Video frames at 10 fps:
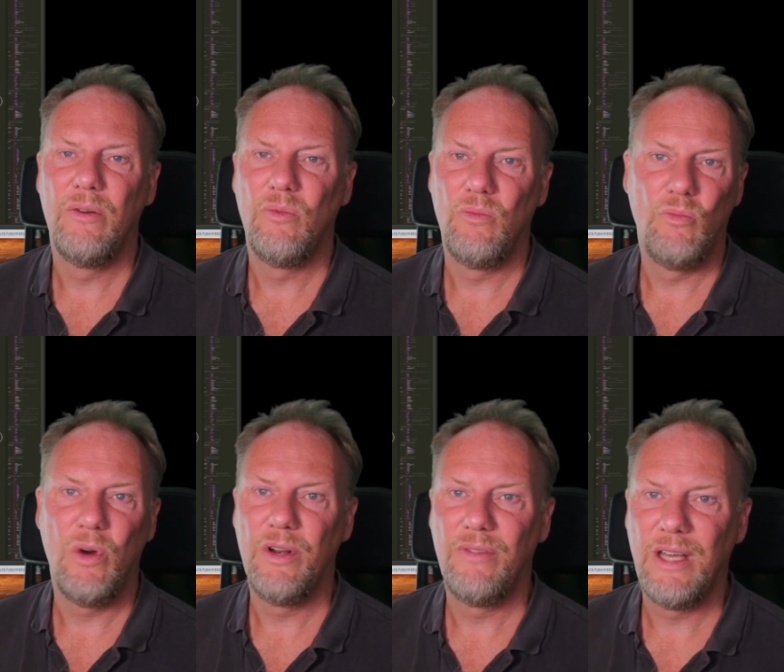
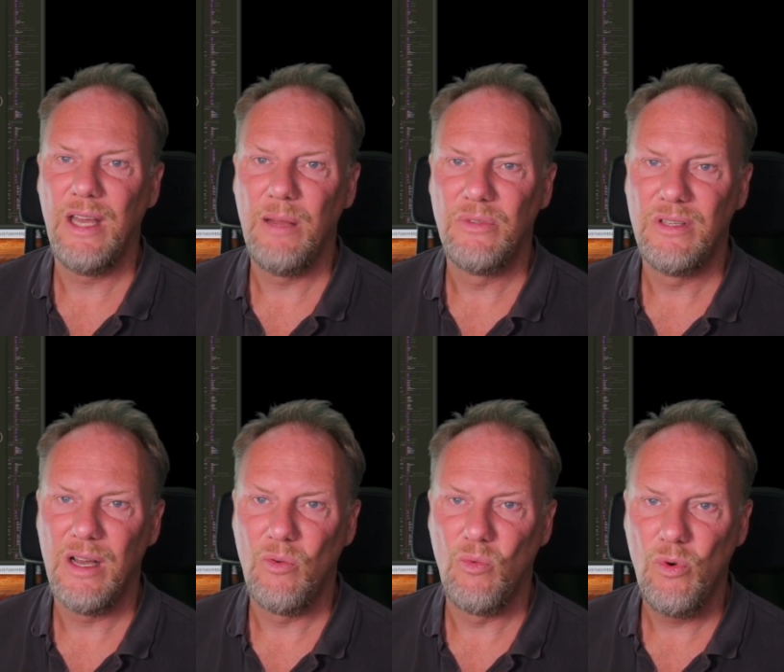one of the games
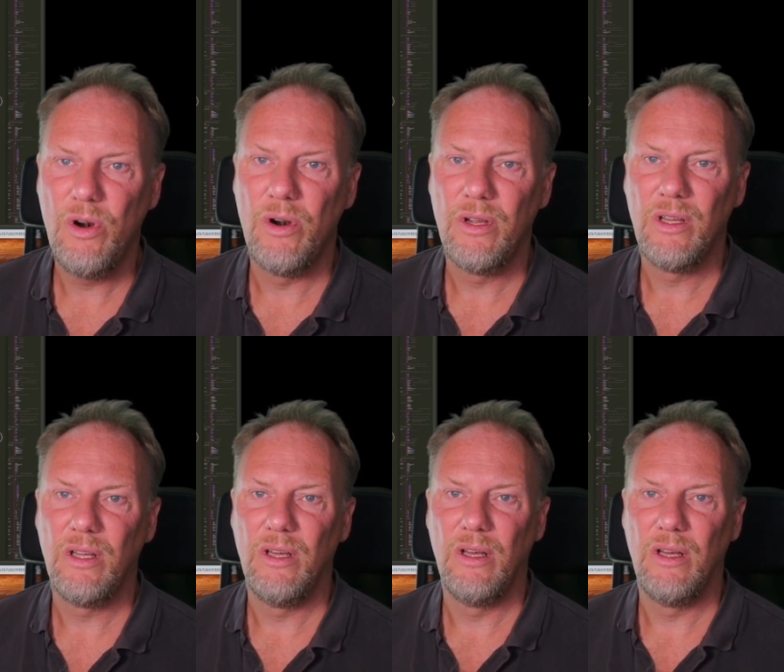now work,